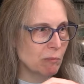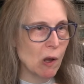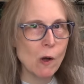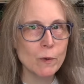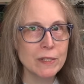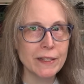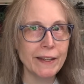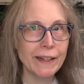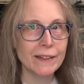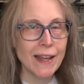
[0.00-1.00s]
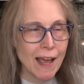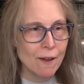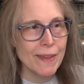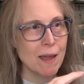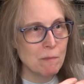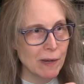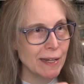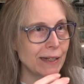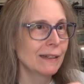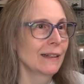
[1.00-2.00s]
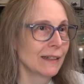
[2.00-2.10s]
ball was like and how that might